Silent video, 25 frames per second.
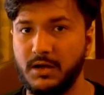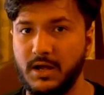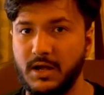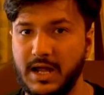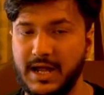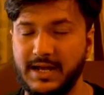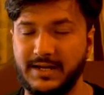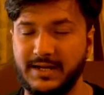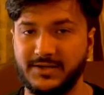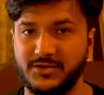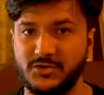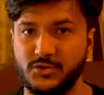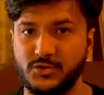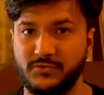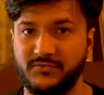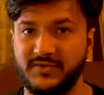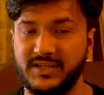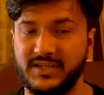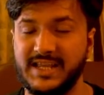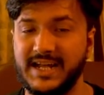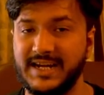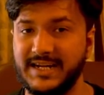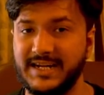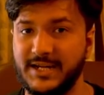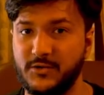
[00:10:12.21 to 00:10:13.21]
And so
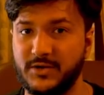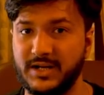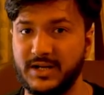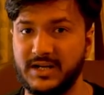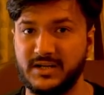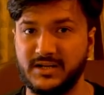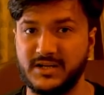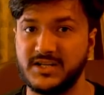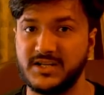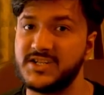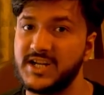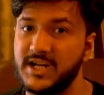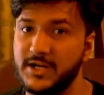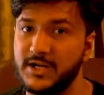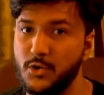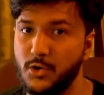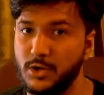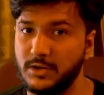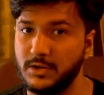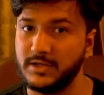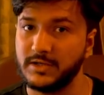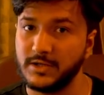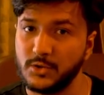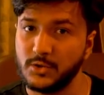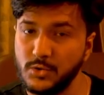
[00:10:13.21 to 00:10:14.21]
with that, you can understand
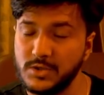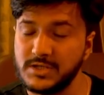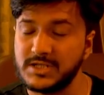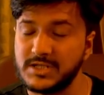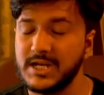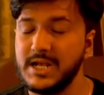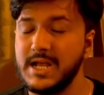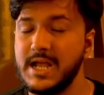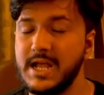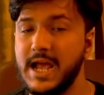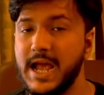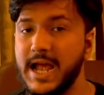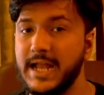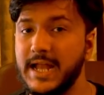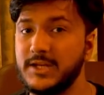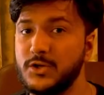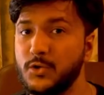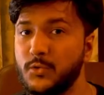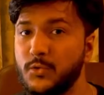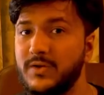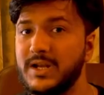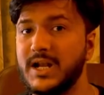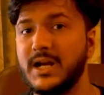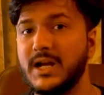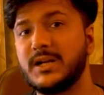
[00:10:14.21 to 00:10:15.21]
all the rules and you
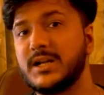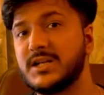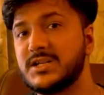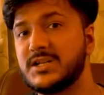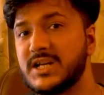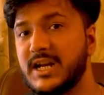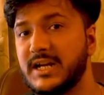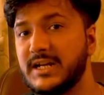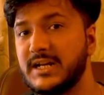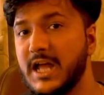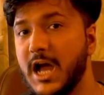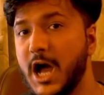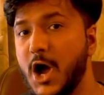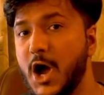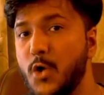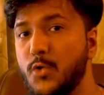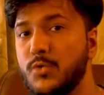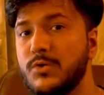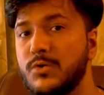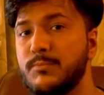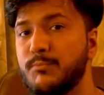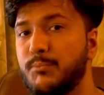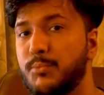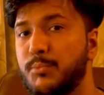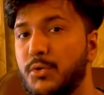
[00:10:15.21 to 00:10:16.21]
will understand
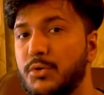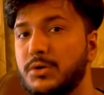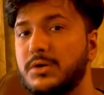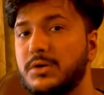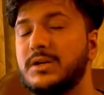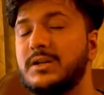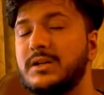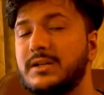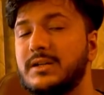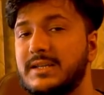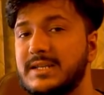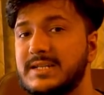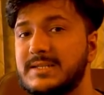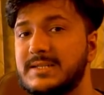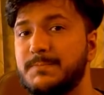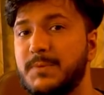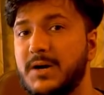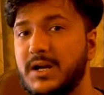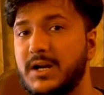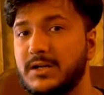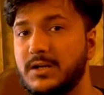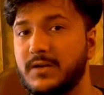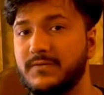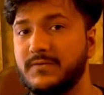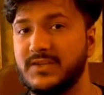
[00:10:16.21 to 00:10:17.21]
how important this
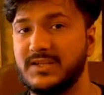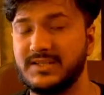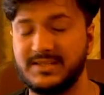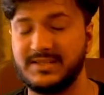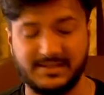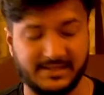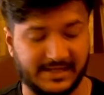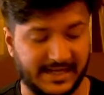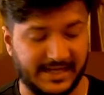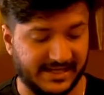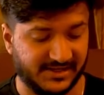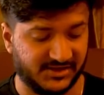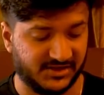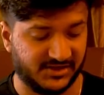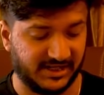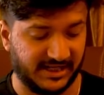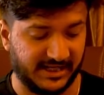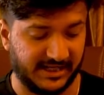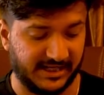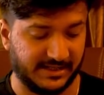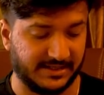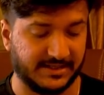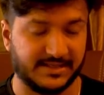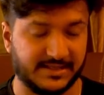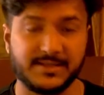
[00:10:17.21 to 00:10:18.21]
part of this test
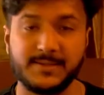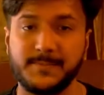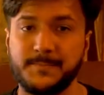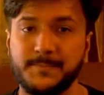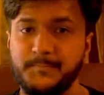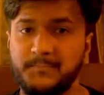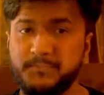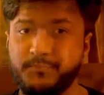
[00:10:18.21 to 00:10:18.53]
is.